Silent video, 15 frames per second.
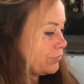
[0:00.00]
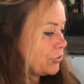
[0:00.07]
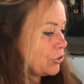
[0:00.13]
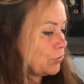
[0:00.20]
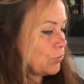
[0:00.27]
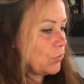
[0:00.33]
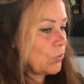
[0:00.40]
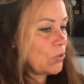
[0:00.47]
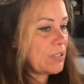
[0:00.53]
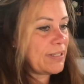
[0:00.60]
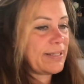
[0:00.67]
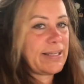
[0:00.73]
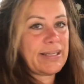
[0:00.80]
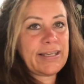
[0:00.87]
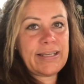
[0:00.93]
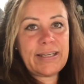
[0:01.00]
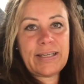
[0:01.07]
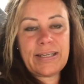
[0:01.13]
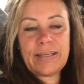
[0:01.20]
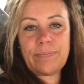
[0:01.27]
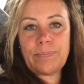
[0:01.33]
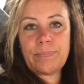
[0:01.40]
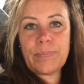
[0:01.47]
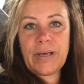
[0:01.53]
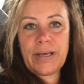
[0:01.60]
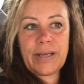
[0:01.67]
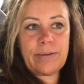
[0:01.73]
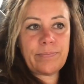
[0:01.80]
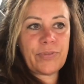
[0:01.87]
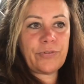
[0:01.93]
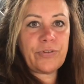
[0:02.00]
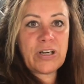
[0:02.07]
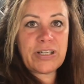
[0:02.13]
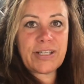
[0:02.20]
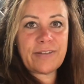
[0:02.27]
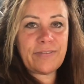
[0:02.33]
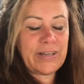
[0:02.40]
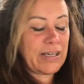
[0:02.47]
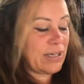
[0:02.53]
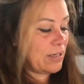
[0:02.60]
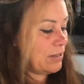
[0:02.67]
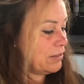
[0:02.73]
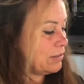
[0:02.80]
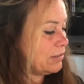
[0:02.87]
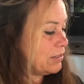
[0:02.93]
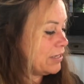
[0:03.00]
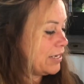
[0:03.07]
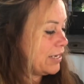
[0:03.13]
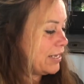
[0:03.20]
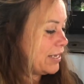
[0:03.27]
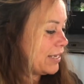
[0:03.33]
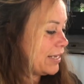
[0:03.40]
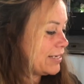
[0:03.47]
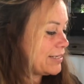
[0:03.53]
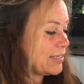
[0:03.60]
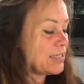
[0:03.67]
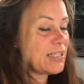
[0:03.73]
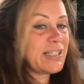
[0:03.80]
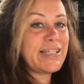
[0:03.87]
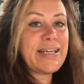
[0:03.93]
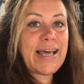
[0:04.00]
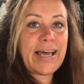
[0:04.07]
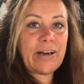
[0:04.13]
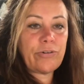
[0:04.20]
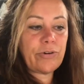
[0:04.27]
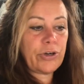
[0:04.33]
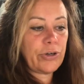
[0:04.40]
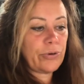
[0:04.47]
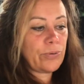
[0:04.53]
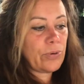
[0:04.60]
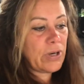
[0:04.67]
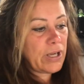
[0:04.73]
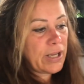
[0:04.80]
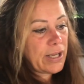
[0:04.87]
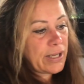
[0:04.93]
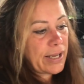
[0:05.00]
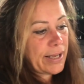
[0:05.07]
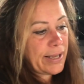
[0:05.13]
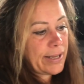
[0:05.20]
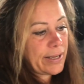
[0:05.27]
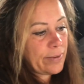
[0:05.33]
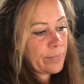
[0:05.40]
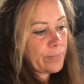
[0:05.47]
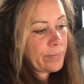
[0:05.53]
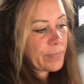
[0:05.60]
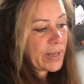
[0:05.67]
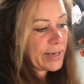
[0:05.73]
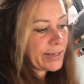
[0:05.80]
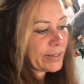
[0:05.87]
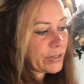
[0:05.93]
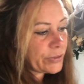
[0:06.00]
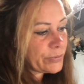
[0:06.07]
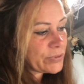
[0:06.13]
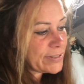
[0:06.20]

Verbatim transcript: towards the um, the front of the vehicle it does narrow um, and it goes